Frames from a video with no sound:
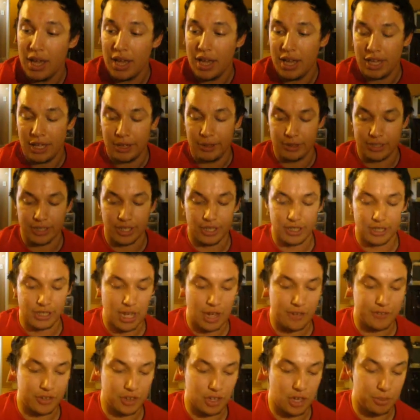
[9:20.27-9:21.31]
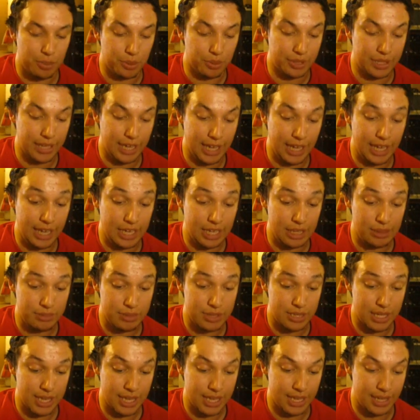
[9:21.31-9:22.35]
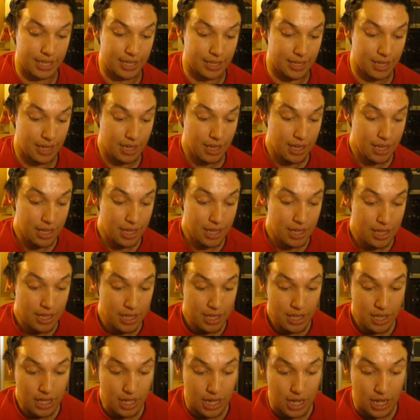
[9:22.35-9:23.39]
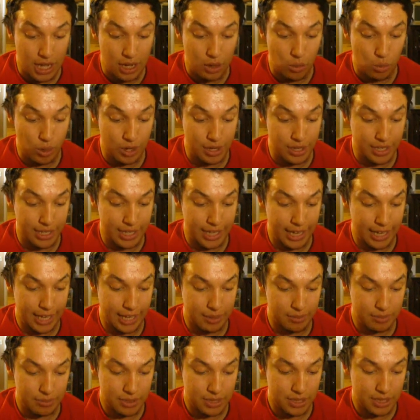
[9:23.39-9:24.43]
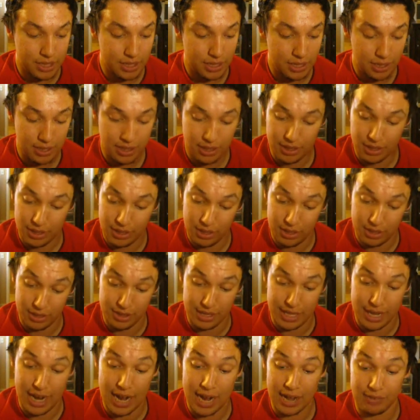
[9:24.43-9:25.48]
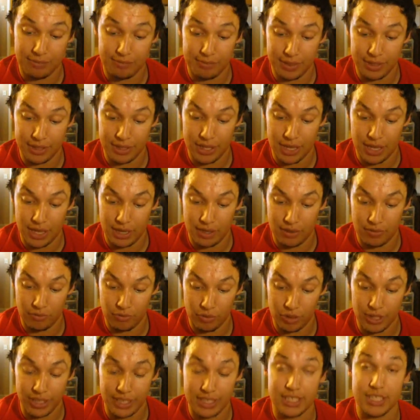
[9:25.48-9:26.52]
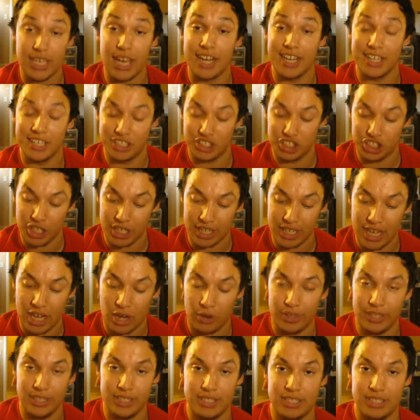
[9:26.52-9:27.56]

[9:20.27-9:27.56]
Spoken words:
He was selling off a couple games, and one of the games that I've been really excited to check out is